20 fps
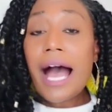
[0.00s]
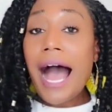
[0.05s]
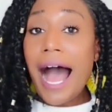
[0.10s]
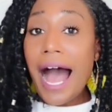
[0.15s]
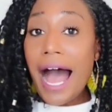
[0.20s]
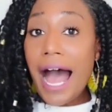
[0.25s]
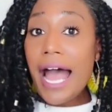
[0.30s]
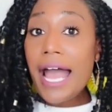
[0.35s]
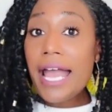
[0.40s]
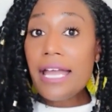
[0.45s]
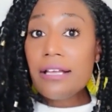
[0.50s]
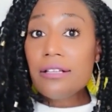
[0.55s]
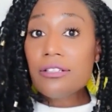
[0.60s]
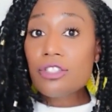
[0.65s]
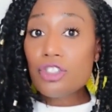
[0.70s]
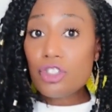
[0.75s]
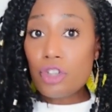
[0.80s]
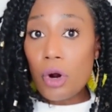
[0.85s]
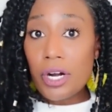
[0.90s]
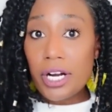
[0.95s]
I
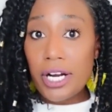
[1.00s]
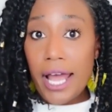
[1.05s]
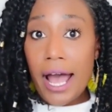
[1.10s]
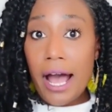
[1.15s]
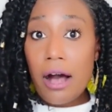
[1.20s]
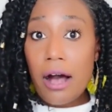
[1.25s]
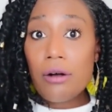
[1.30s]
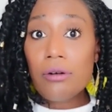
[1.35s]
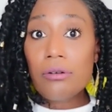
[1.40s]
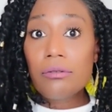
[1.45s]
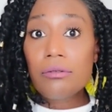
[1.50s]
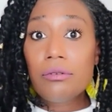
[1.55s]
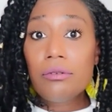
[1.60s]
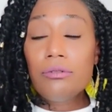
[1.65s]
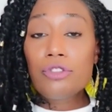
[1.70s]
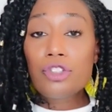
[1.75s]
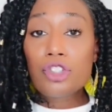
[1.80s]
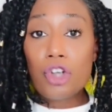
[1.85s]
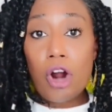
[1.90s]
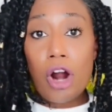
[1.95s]
started out
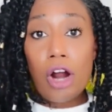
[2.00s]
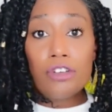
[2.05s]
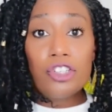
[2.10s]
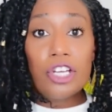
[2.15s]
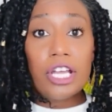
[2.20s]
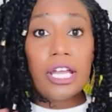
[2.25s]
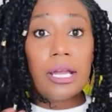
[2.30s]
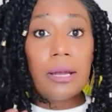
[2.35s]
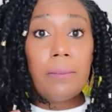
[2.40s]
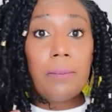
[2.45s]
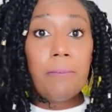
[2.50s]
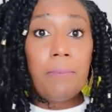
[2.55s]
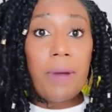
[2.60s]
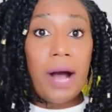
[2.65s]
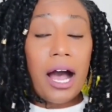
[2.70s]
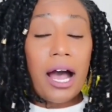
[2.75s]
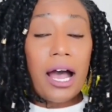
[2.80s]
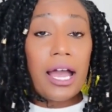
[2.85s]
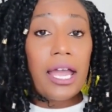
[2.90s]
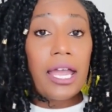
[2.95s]
charging
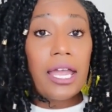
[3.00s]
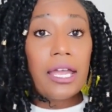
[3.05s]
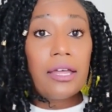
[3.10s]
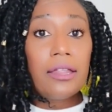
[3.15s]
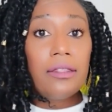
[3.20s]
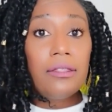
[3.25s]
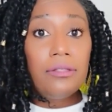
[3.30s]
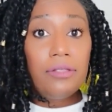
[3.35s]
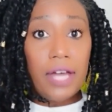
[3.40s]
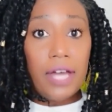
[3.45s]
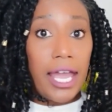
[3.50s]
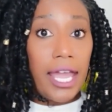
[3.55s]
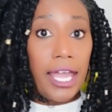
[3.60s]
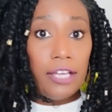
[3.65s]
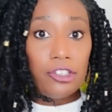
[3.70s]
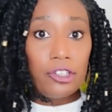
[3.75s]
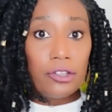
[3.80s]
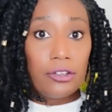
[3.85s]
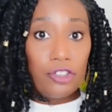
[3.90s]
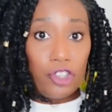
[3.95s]
by the
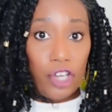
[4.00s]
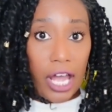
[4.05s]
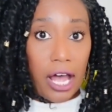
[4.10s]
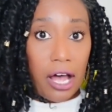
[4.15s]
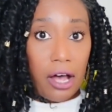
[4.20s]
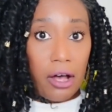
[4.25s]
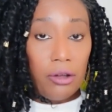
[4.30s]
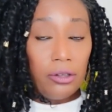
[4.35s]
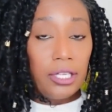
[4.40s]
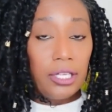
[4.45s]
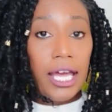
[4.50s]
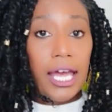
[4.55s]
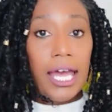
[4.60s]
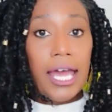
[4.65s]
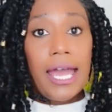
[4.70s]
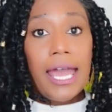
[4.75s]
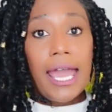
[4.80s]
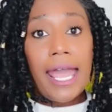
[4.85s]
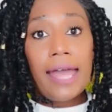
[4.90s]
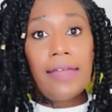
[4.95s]
age of the child,
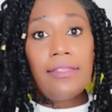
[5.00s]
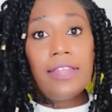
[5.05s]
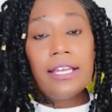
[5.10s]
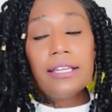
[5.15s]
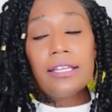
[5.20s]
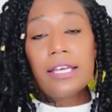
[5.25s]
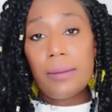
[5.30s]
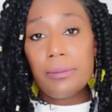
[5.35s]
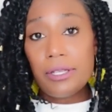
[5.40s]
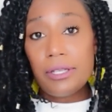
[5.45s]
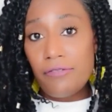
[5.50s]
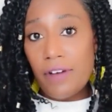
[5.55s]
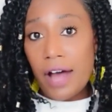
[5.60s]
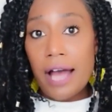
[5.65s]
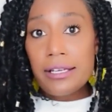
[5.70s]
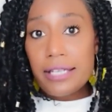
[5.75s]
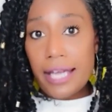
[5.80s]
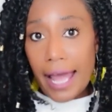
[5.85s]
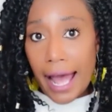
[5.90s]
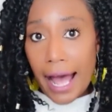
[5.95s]
and then come to
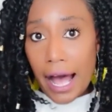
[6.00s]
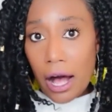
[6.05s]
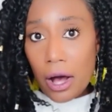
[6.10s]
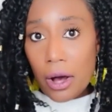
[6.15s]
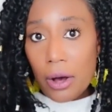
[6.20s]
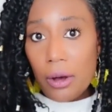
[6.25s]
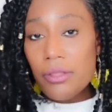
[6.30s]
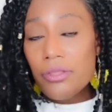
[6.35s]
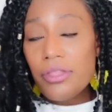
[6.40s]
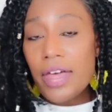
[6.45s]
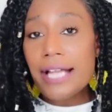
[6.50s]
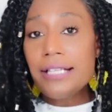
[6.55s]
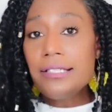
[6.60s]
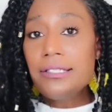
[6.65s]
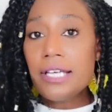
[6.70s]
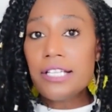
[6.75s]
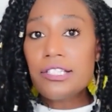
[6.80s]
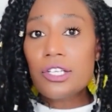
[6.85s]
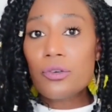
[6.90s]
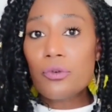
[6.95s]
find out that
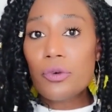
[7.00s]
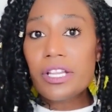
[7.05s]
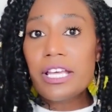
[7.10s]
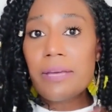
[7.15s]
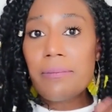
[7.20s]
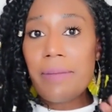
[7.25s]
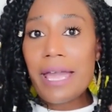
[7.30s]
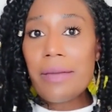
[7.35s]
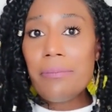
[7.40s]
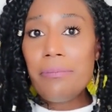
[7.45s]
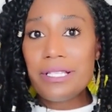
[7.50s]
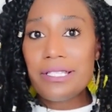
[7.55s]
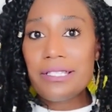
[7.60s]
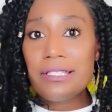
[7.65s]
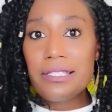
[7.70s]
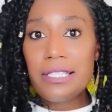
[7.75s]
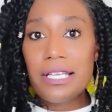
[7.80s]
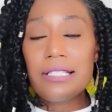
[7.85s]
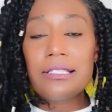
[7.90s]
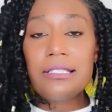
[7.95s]
doesn't really make
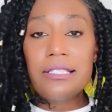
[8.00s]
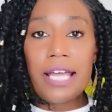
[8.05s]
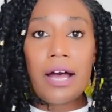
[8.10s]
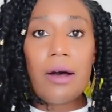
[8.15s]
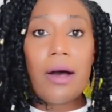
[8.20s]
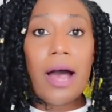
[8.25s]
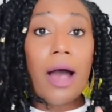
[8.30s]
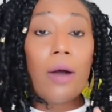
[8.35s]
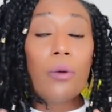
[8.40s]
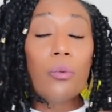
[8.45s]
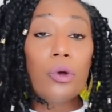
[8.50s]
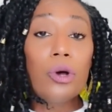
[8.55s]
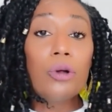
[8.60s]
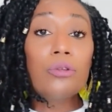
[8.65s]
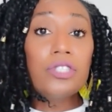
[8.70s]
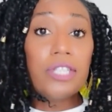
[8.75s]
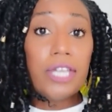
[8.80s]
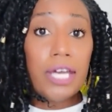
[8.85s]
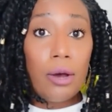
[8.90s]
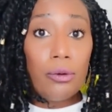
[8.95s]
business sense. Now, I will
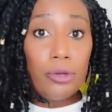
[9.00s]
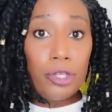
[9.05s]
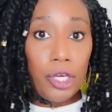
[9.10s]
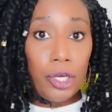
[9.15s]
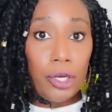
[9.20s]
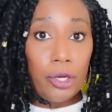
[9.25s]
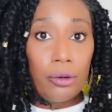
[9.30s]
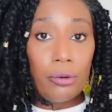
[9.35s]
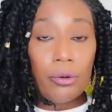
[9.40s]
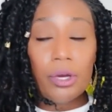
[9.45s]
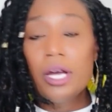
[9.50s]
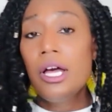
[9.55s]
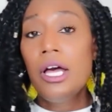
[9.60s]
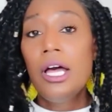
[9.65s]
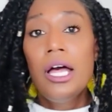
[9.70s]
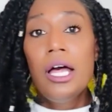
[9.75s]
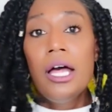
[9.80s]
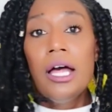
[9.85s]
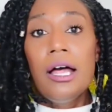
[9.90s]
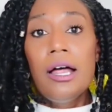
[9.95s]
tell you
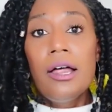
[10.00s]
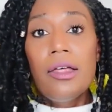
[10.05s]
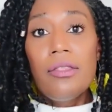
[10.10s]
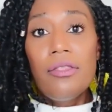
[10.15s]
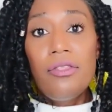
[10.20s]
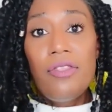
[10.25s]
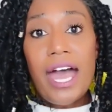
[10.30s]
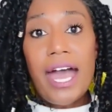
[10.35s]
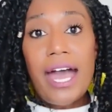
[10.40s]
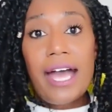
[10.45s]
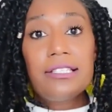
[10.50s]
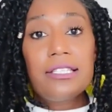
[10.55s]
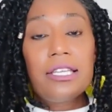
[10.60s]
that